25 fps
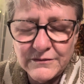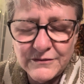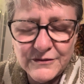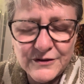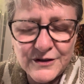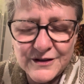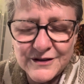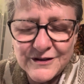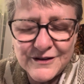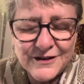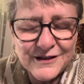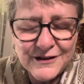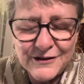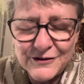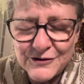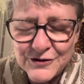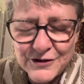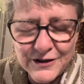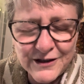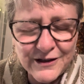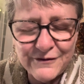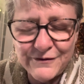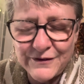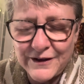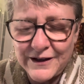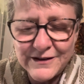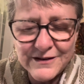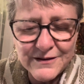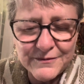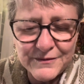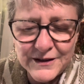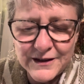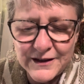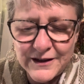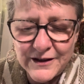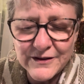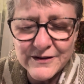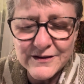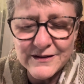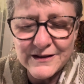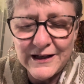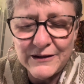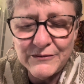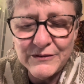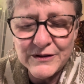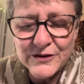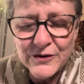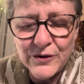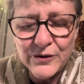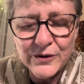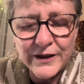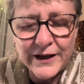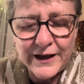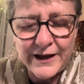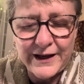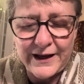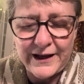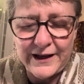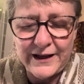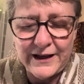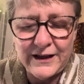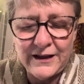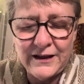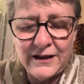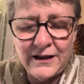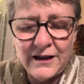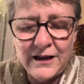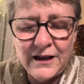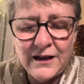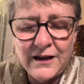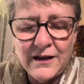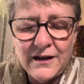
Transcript: just because I was trying to find something else, and that was okay.